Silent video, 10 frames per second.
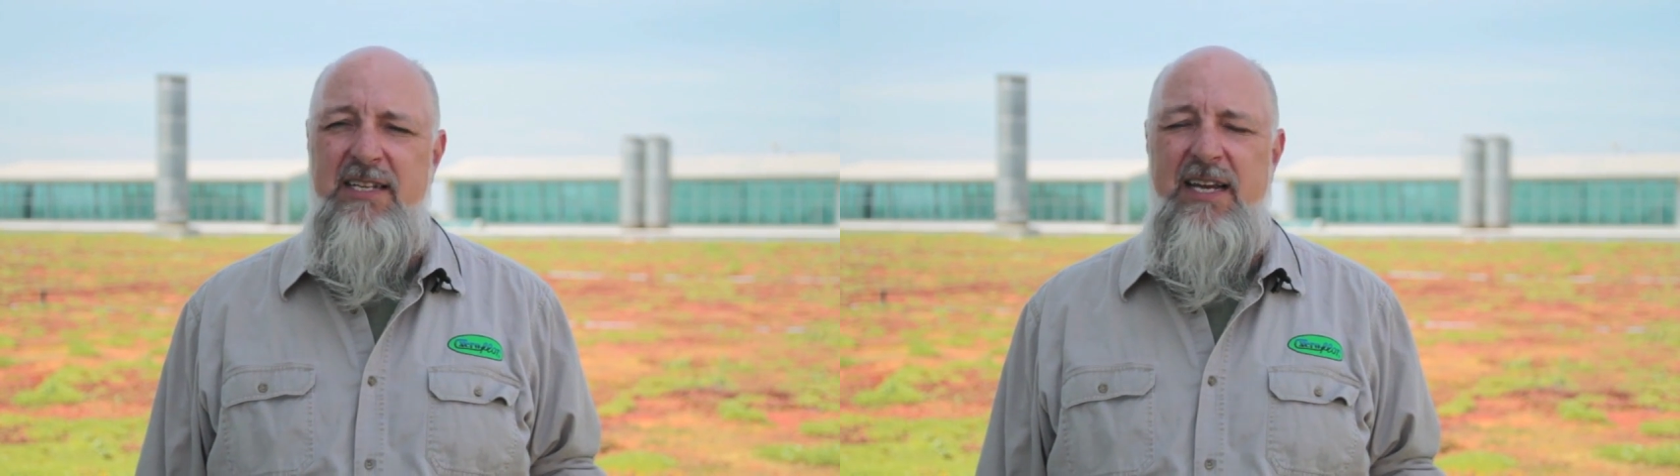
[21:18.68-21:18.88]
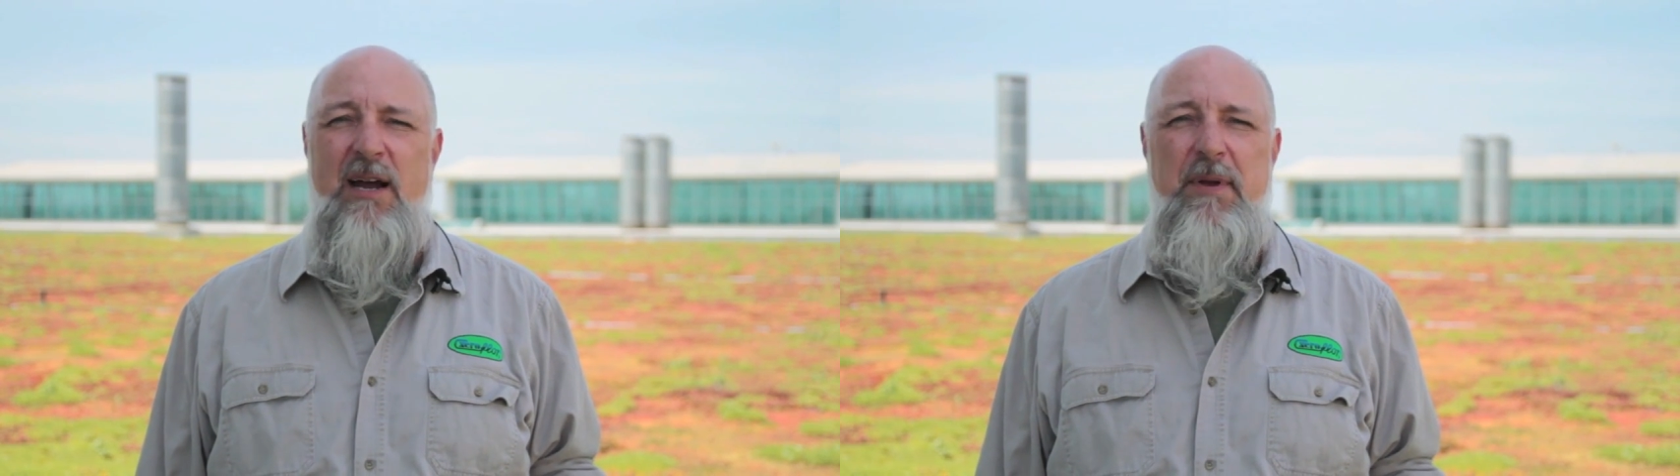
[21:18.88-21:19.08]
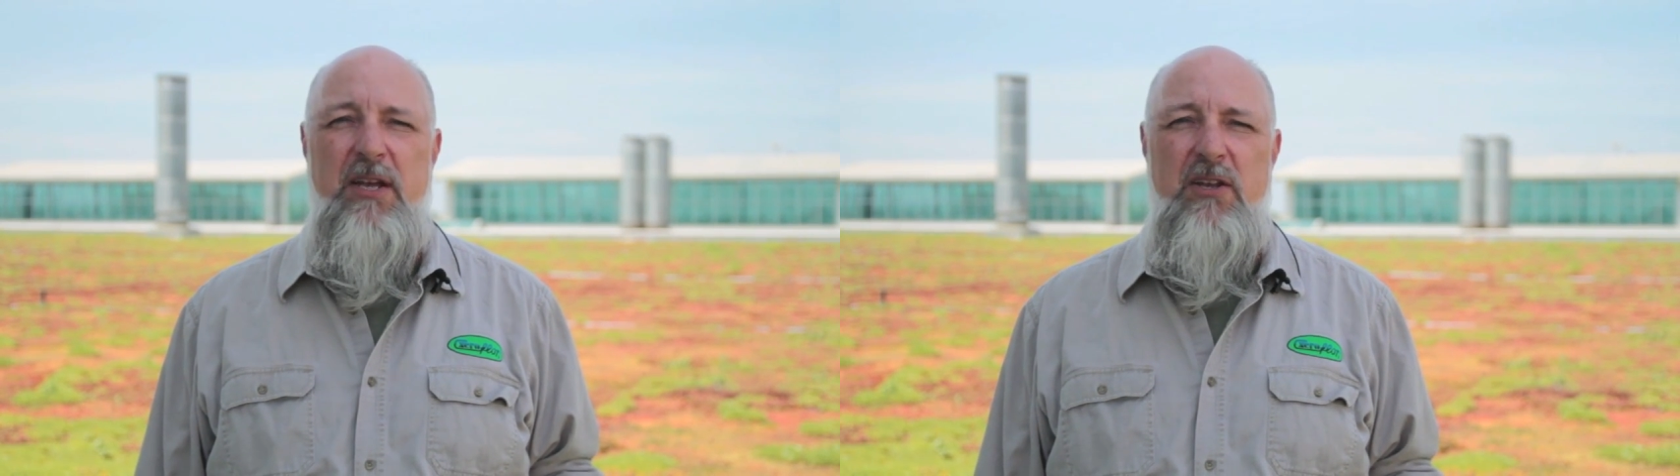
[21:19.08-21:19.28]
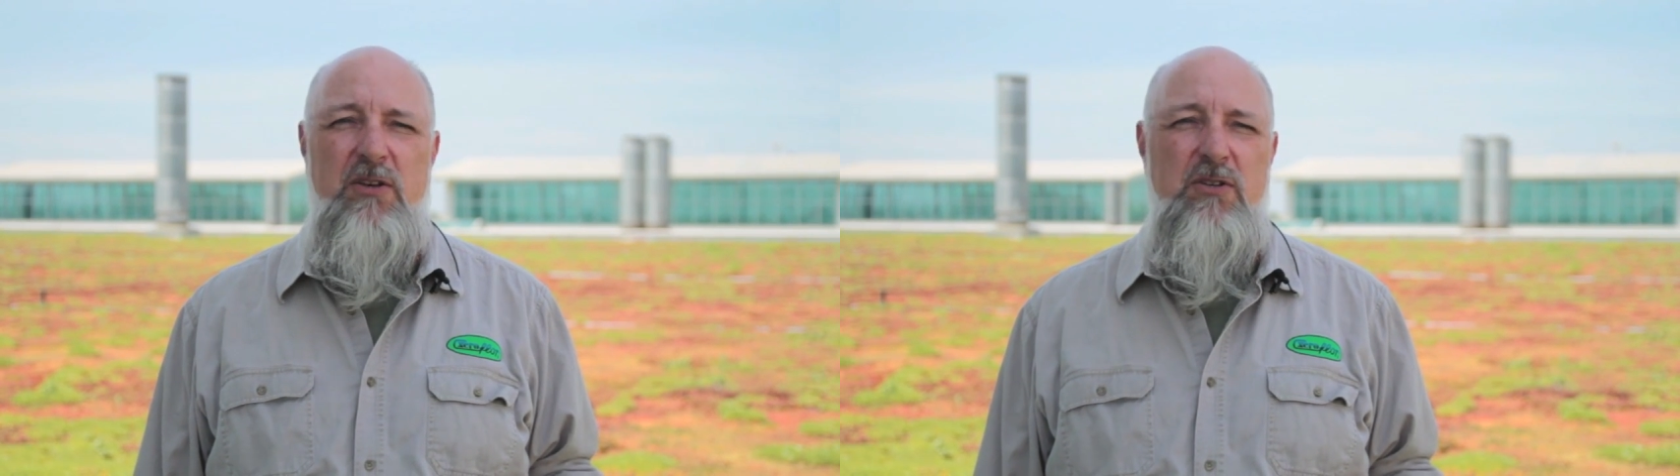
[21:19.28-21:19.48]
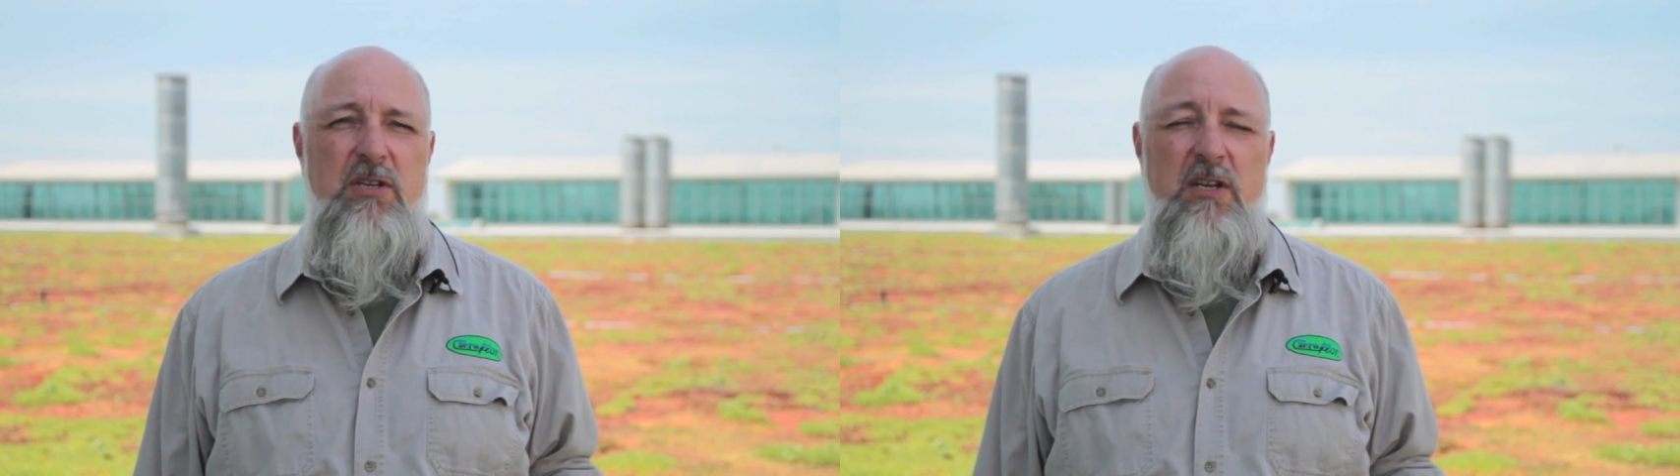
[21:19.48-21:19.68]
it's now
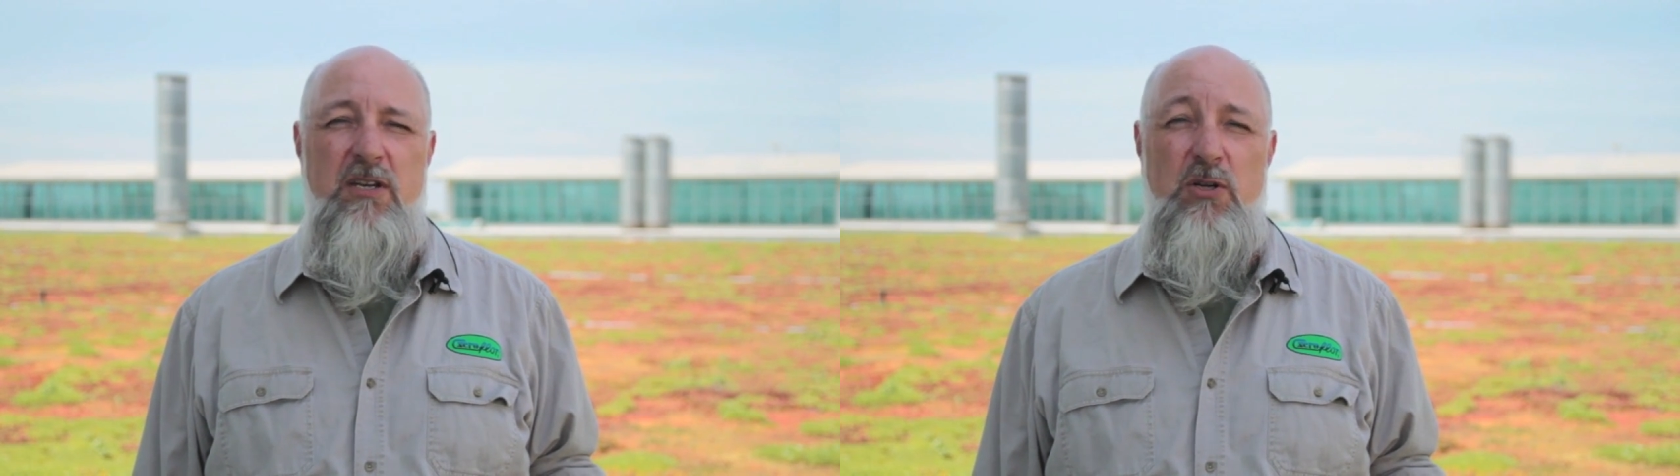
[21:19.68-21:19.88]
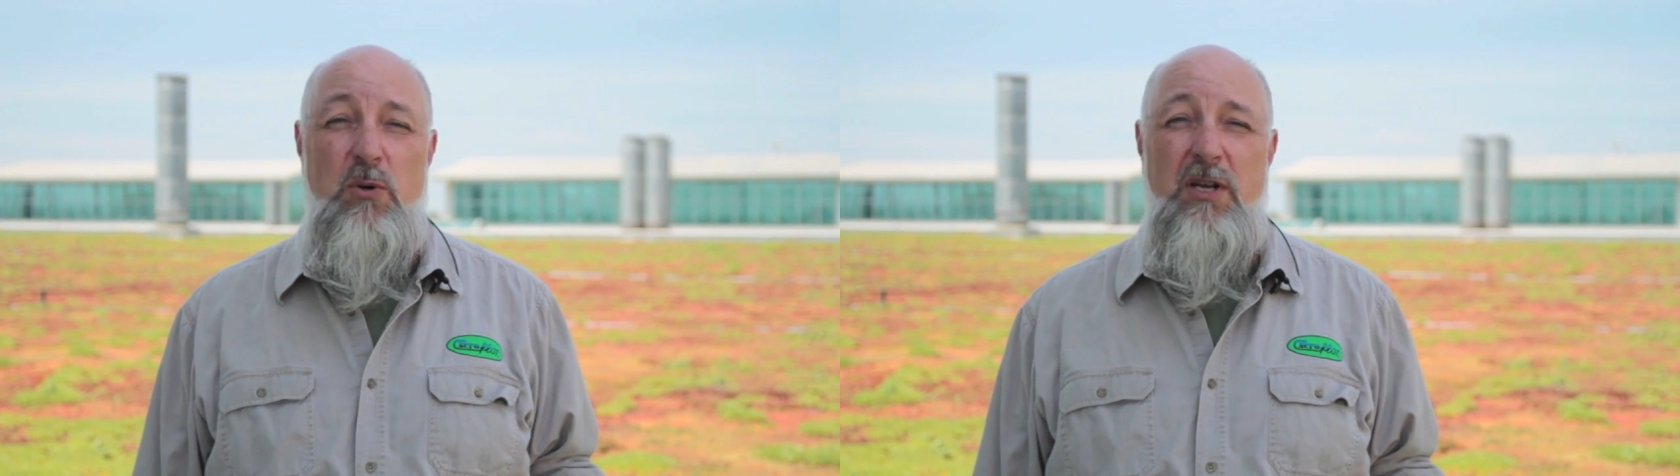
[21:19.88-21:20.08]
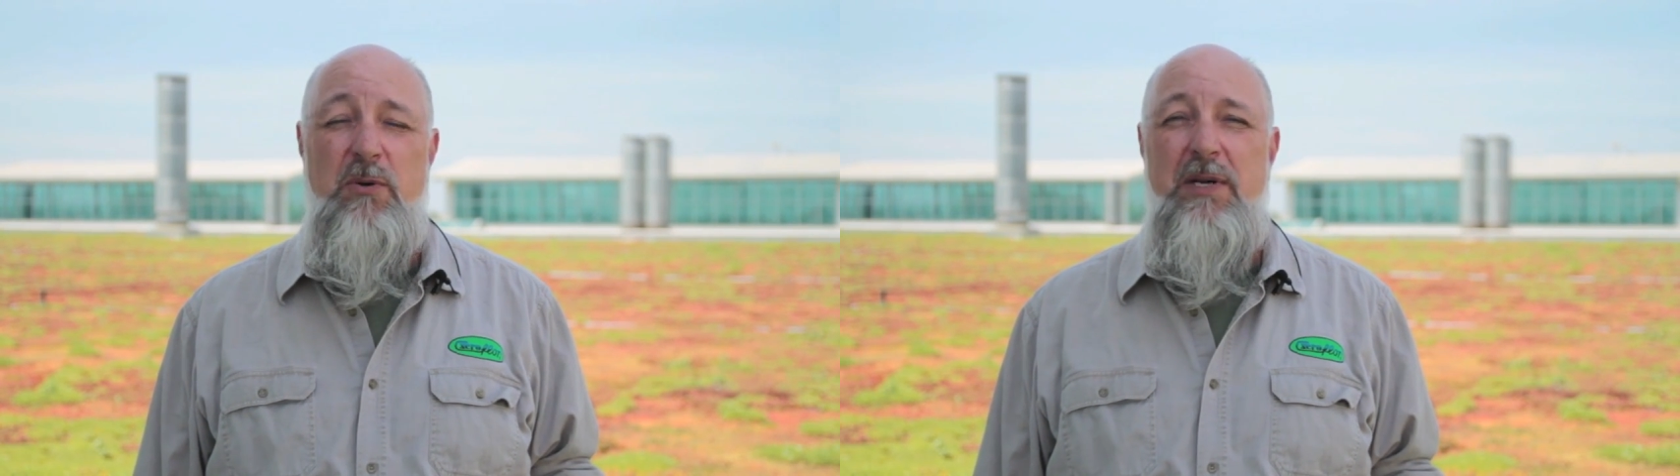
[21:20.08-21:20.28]
being used 2